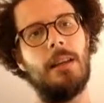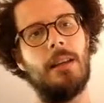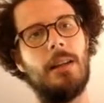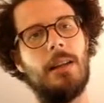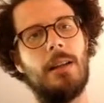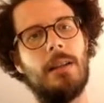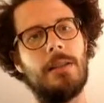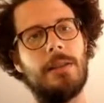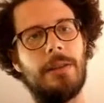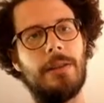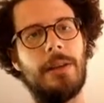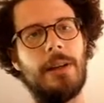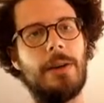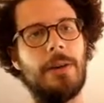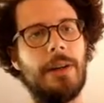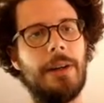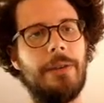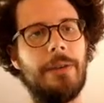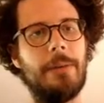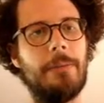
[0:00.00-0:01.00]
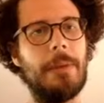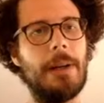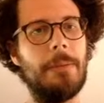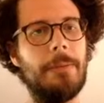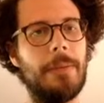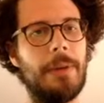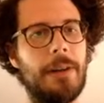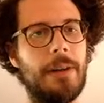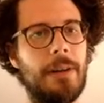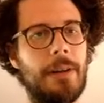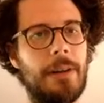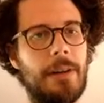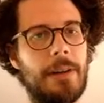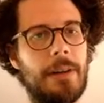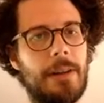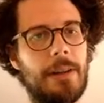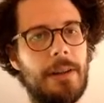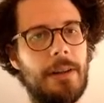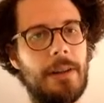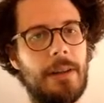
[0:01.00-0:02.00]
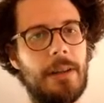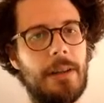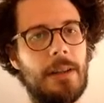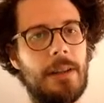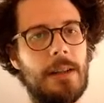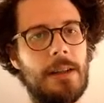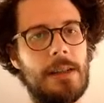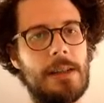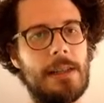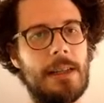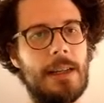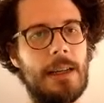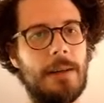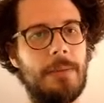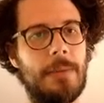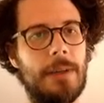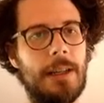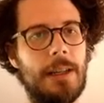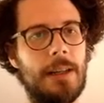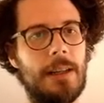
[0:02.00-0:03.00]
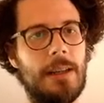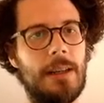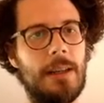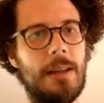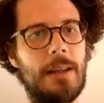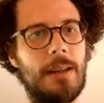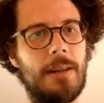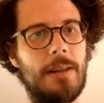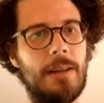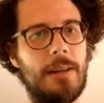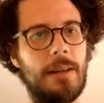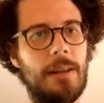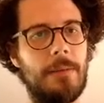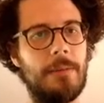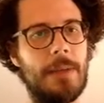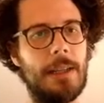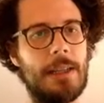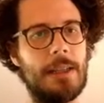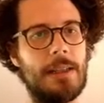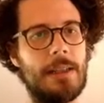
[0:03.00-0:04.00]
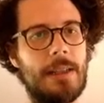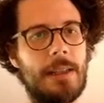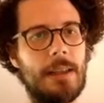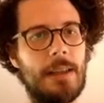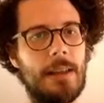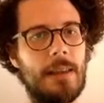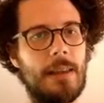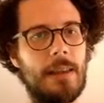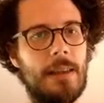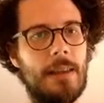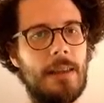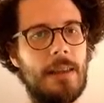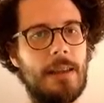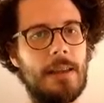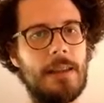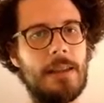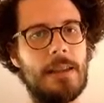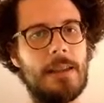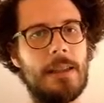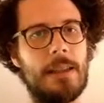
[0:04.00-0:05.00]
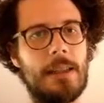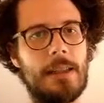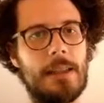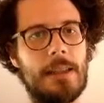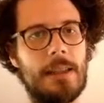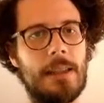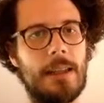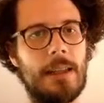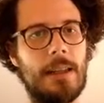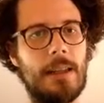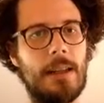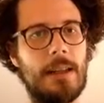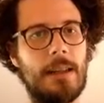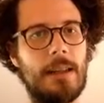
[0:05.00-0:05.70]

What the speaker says: Also now I remember last time I did the arguments like this instead.